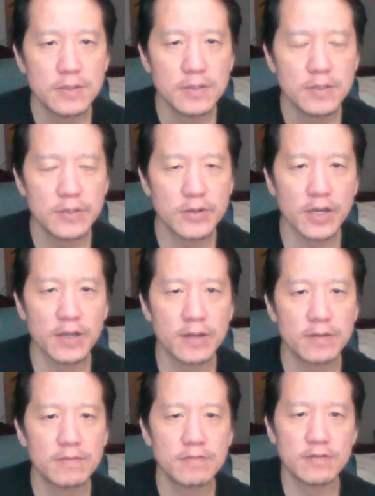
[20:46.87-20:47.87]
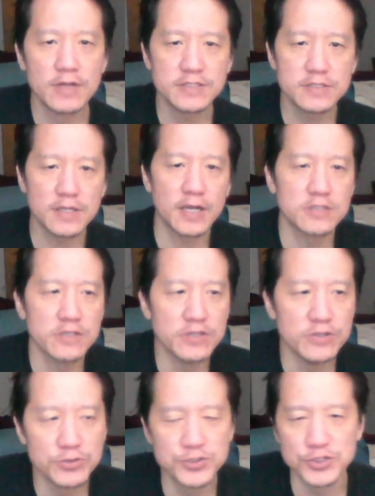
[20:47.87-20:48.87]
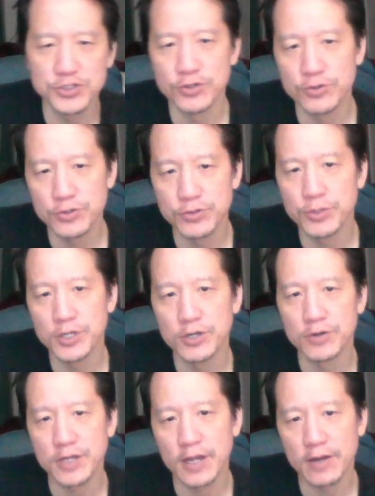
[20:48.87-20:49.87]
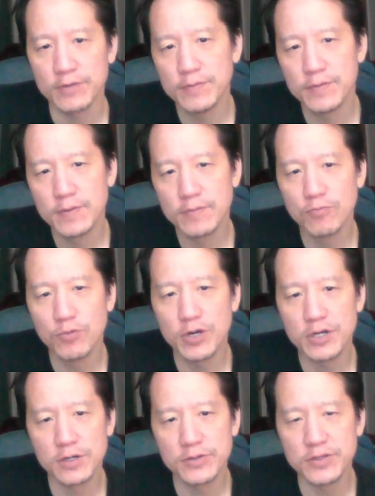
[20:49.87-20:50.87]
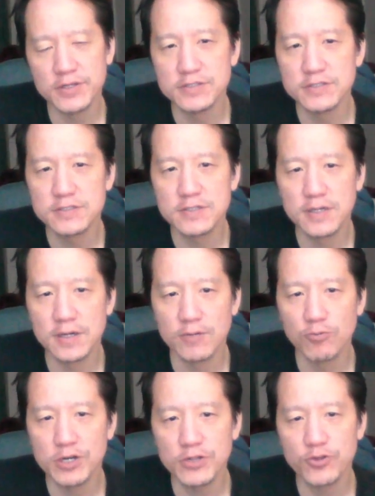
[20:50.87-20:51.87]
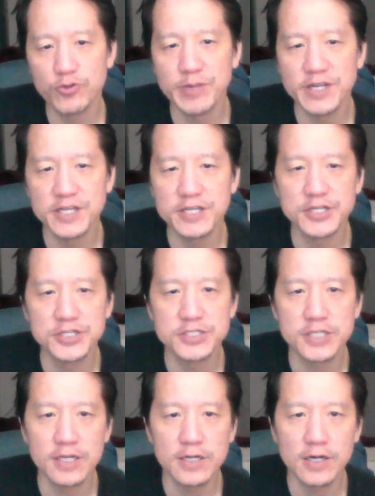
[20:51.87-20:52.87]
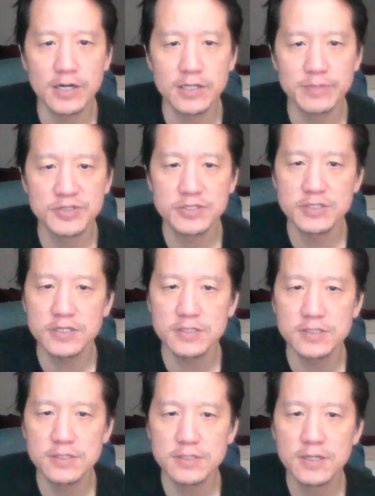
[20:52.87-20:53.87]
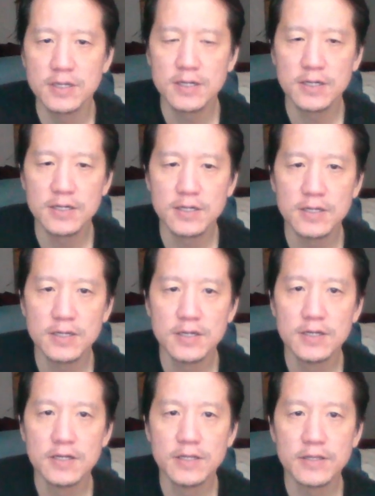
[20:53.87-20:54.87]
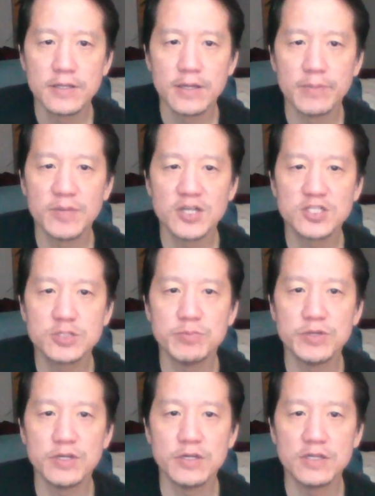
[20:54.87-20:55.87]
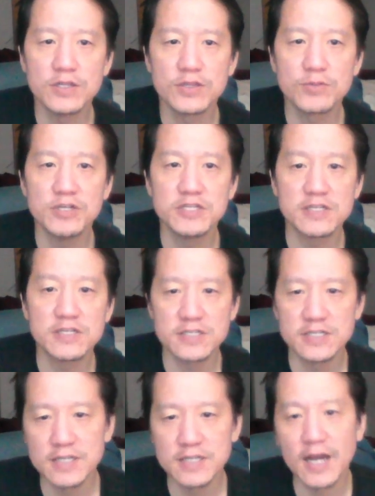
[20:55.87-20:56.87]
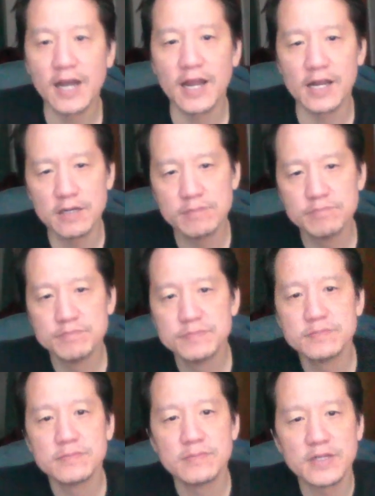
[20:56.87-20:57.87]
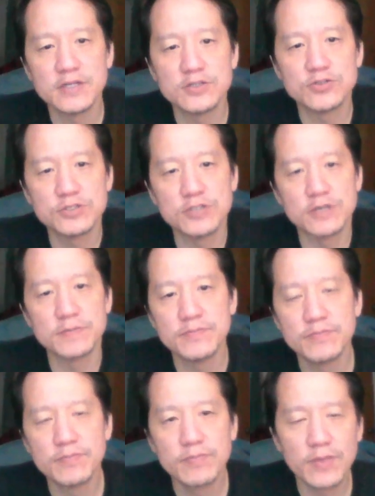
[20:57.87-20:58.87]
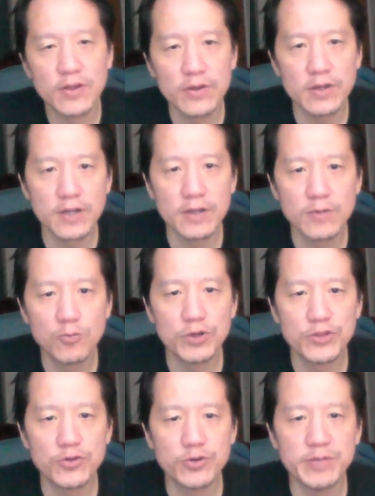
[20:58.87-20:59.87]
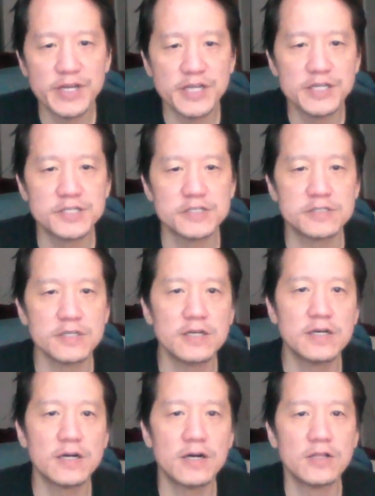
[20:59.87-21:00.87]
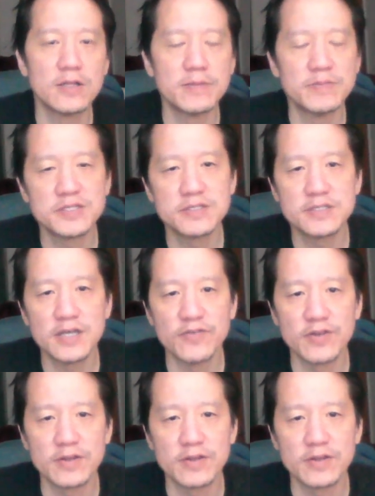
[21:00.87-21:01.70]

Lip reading: Okay. Let's actually use Sudoku here now. What are these? What are the remaining digits in column 6? They must be 3, 6, and 9. Interesting. Okay. What are the remaining digits in column 7?